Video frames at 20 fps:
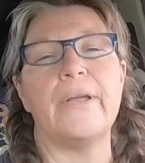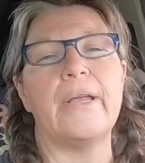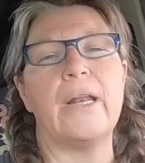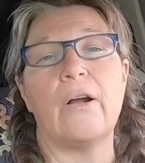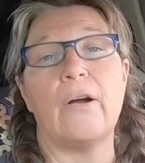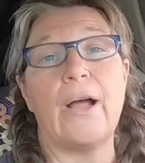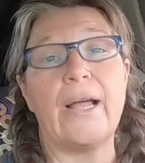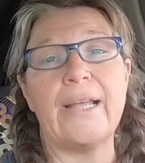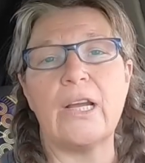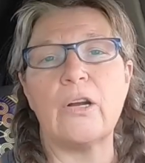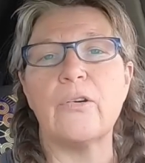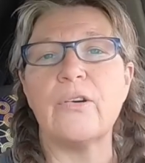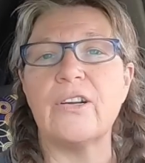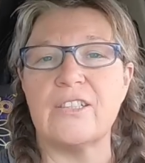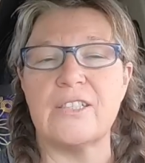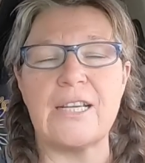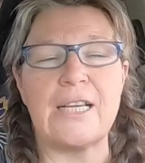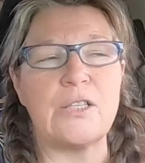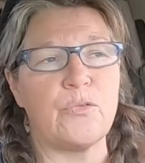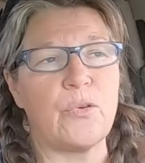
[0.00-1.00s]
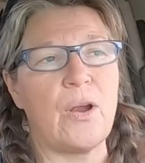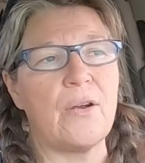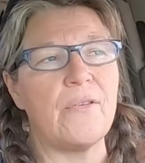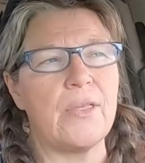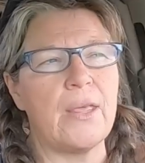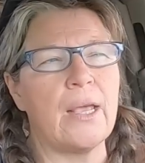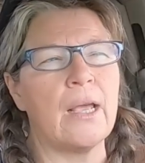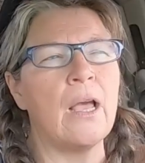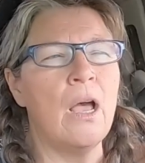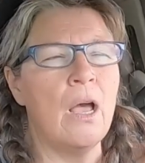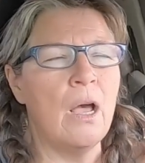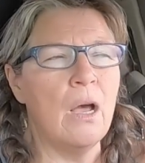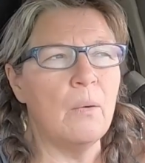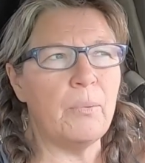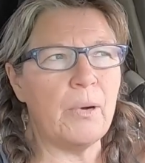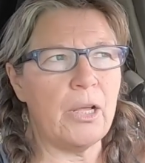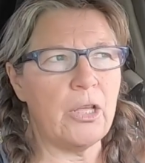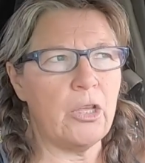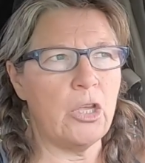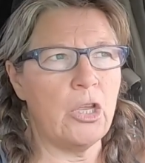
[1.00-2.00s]
You know, I get criticized for everything.
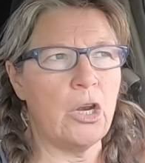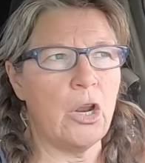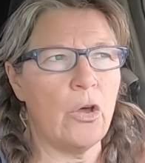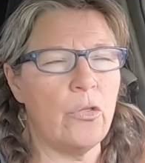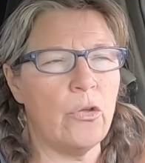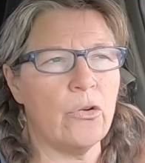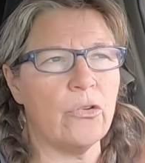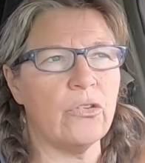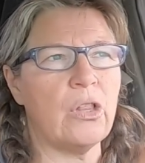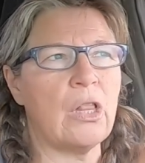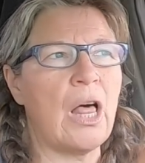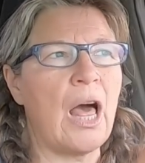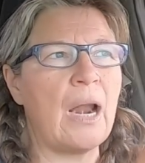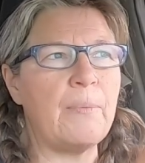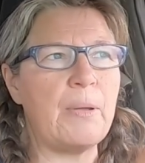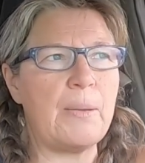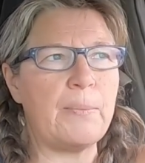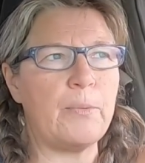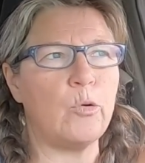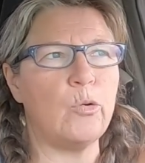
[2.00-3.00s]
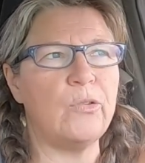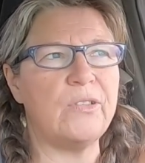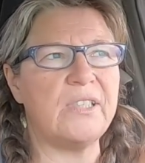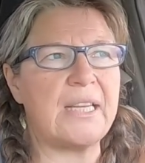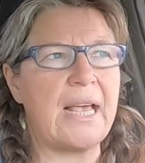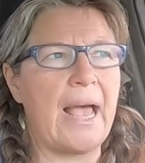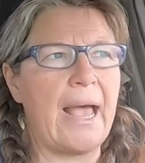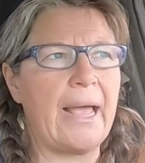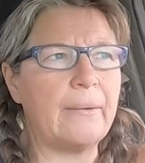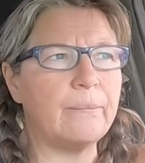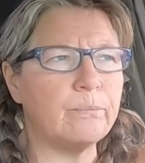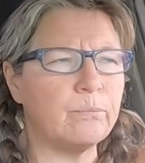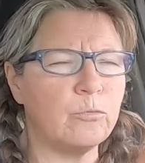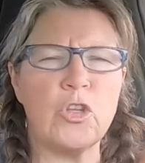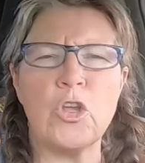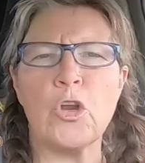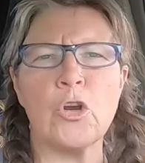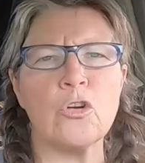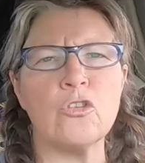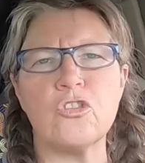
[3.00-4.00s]
But, you know, there's a lot of people who say,
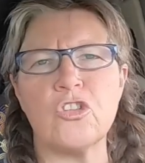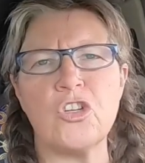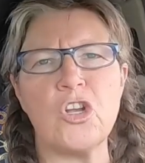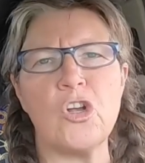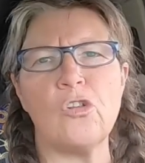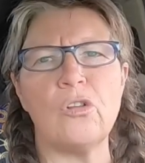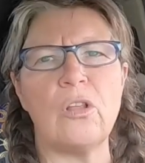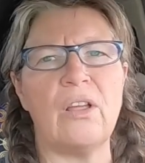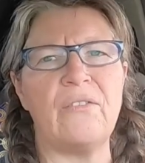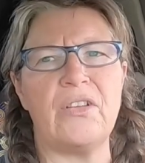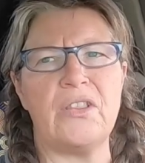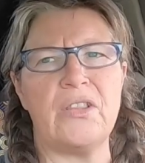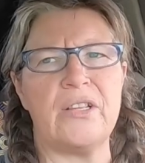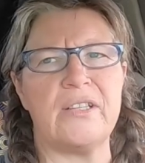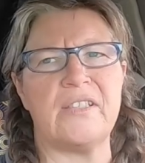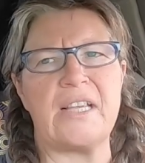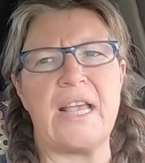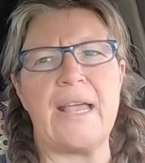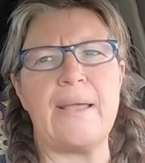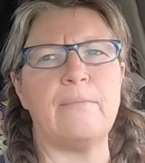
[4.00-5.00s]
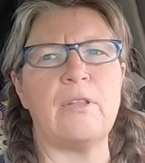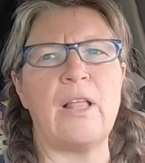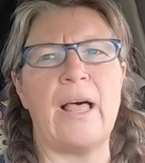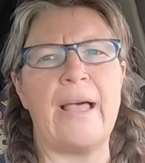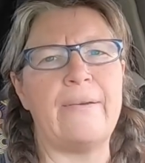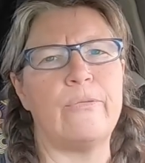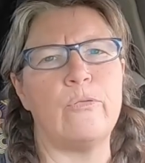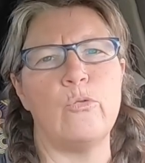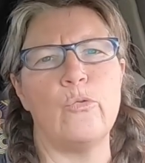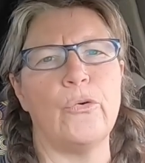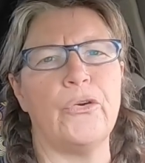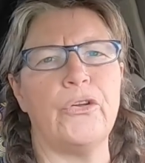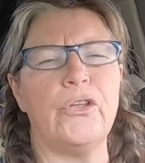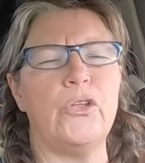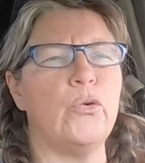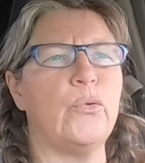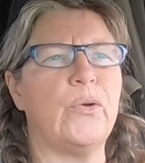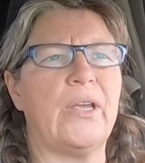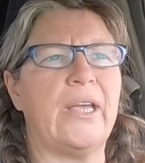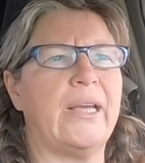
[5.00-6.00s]
you're still living the same life. Who are
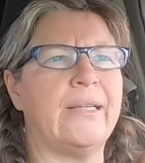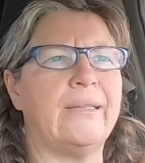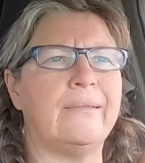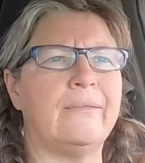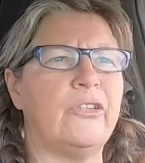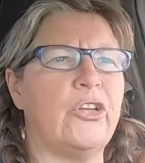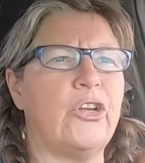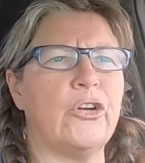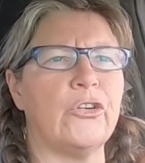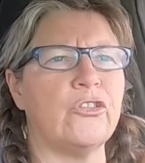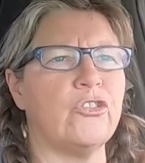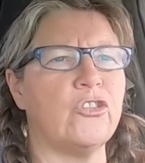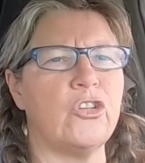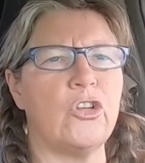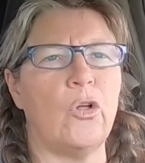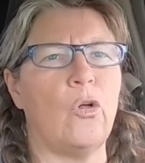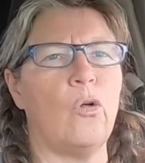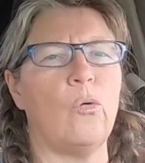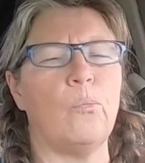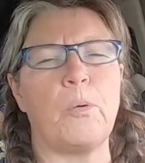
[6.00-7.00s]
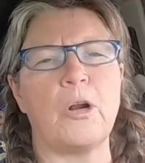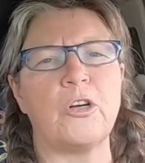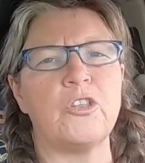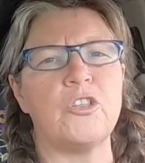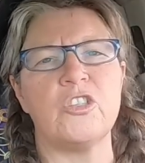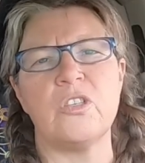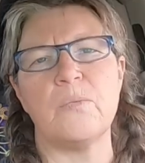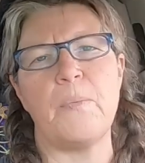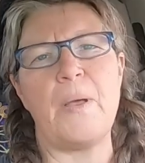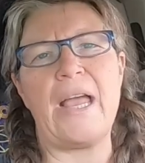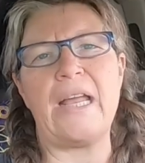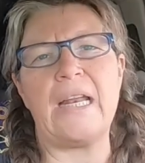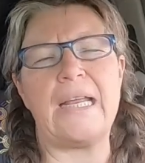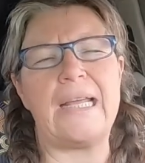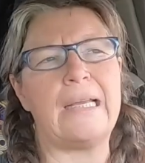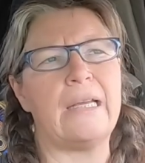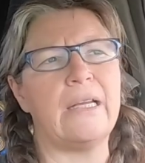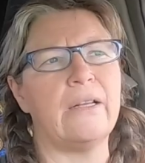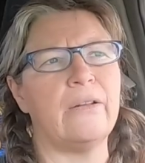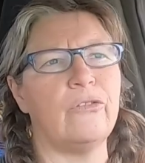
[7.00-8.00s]
you kidding? You're still
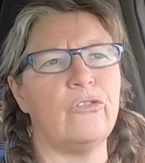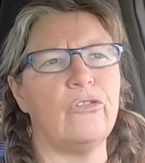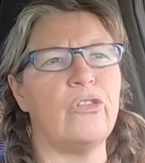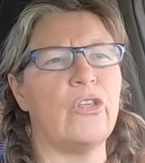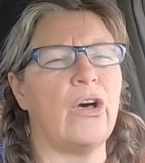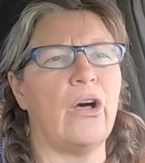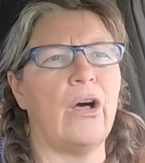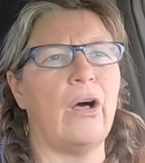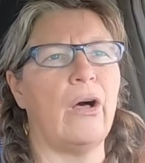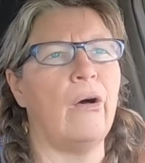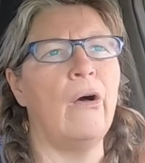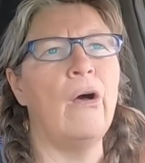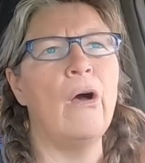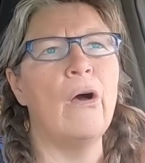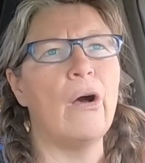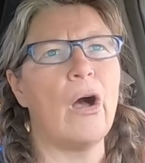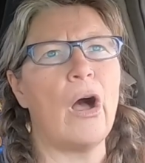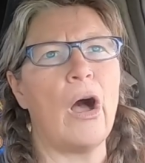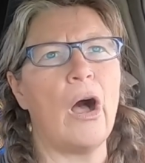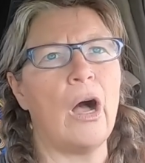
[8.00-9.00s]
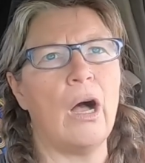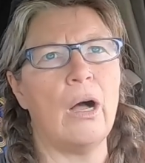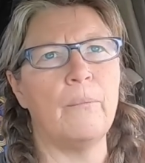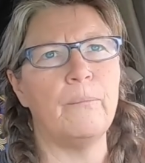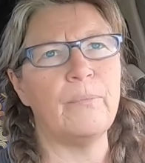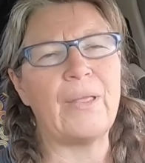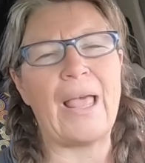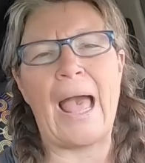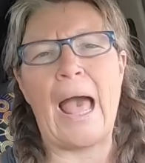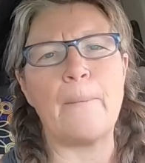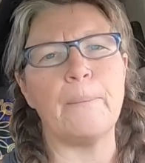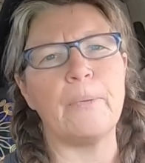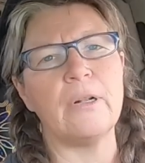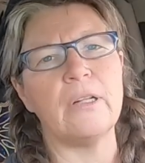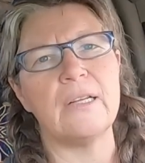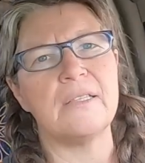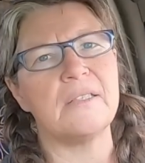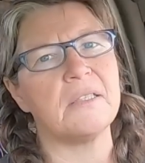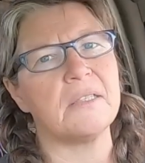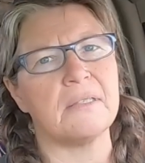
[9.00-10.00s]
participating in the um,
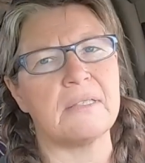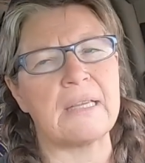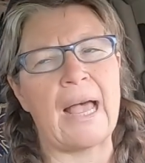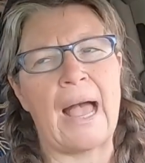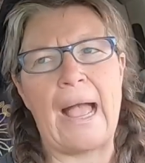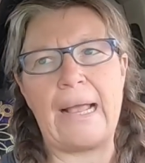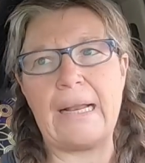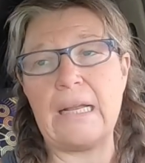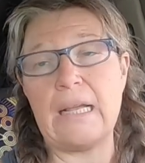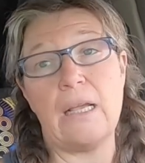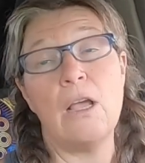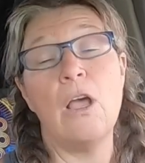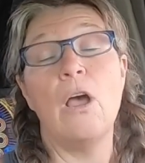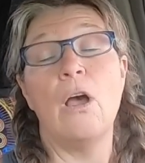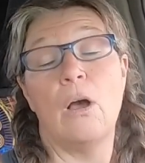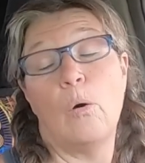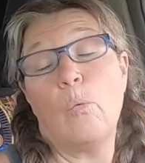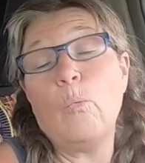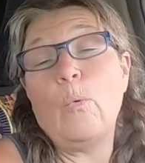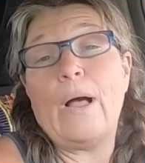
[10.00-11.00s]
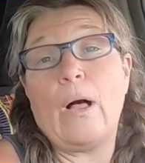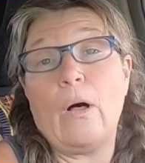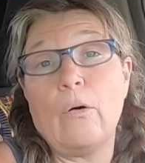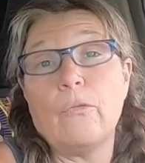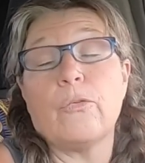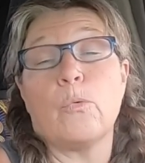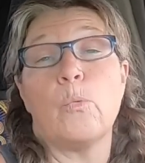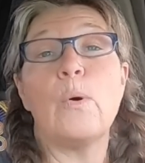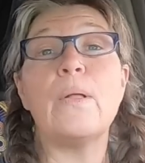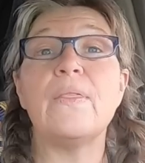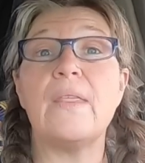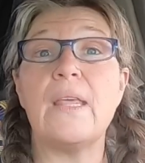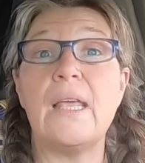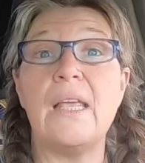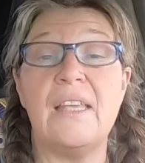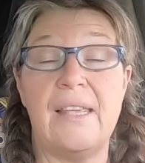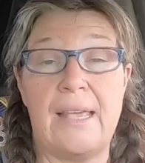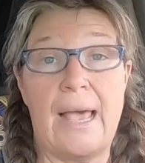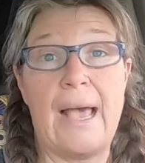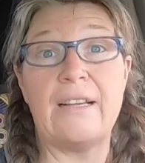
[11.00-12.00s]
capitalist society. Well, for one
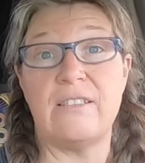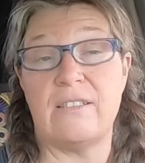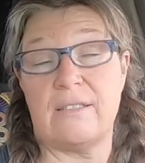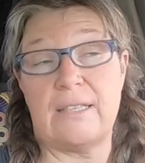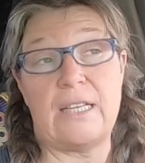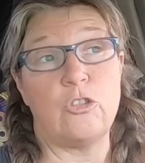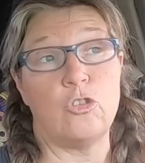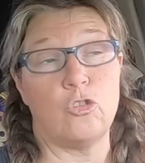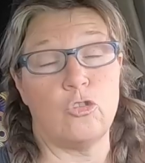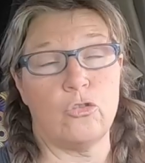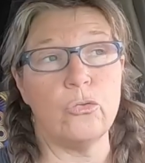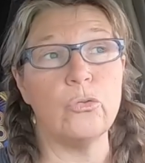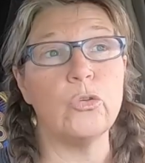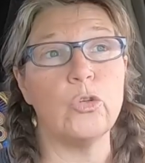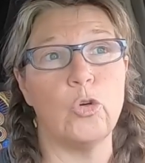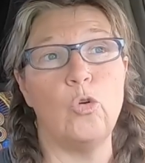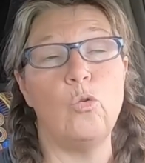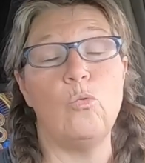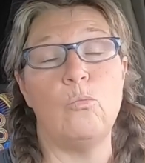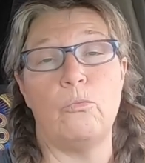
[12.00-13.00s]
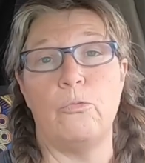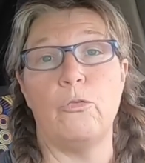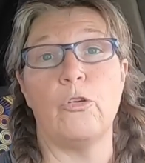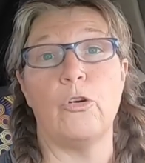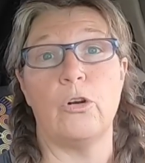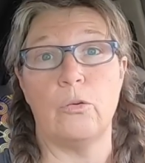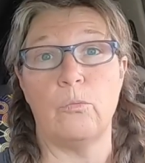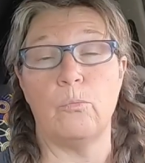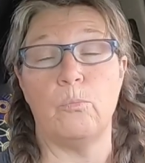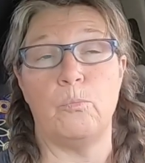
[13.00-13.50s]
thing, yes, that's true. For